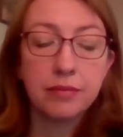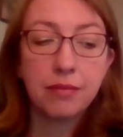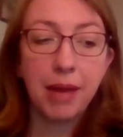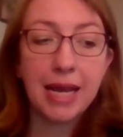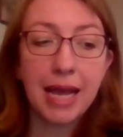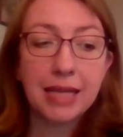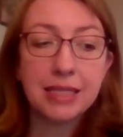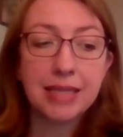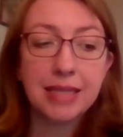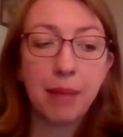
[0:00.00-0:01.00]
My next
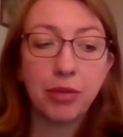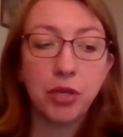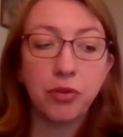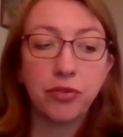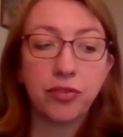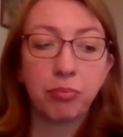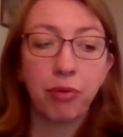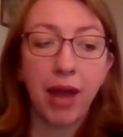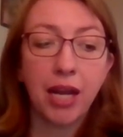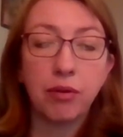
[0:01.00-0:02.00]
example used a
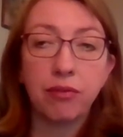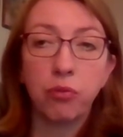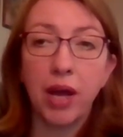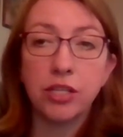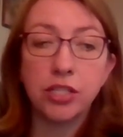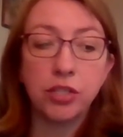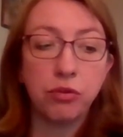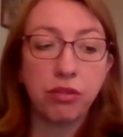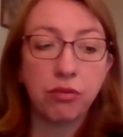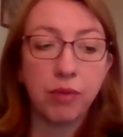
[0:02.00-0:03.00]
soprano of 1,
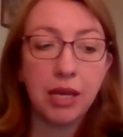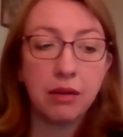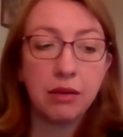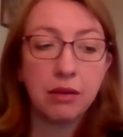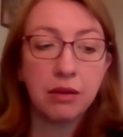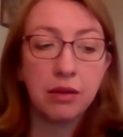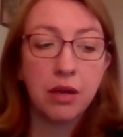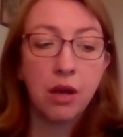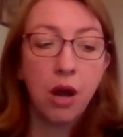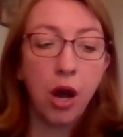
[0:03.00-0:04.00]
2, 3
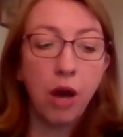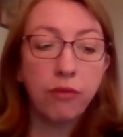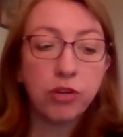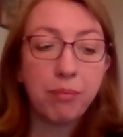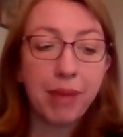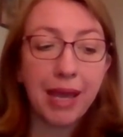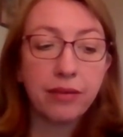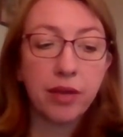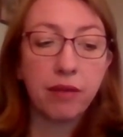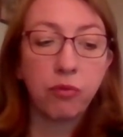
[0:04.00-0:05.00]
over a
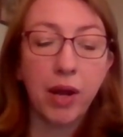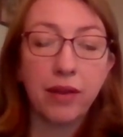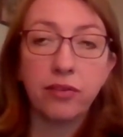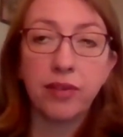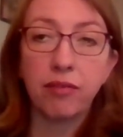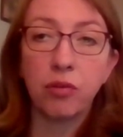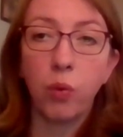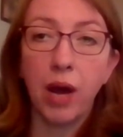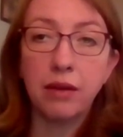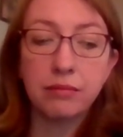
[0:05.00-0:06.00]
bass of 1, 7,
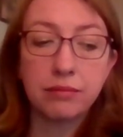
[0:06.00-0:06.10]
1.